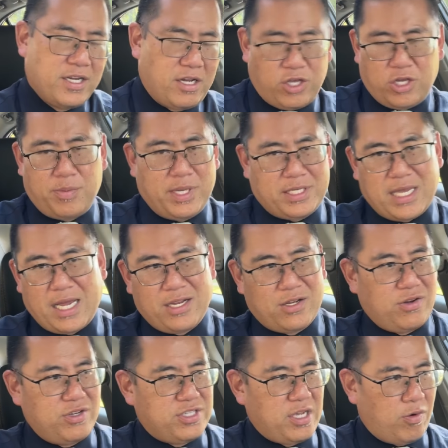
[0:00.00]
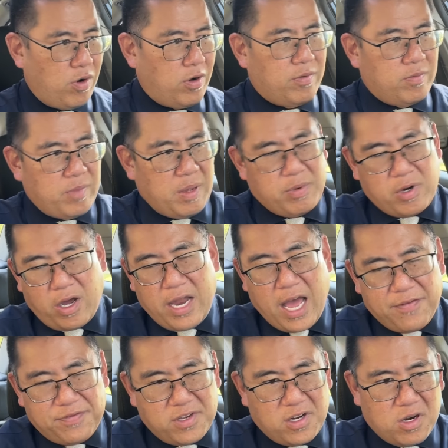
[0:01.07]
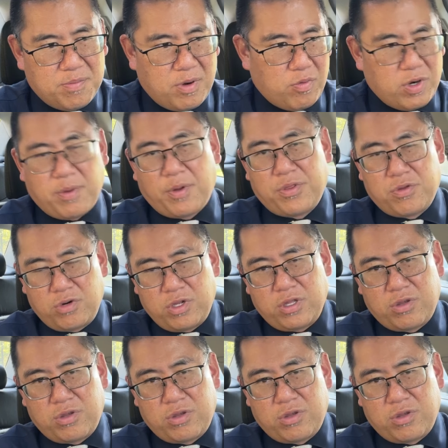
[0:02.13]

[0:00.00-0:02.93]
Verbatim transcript: Now, you can be technical and say, well, maybe not half the year, but what about 30,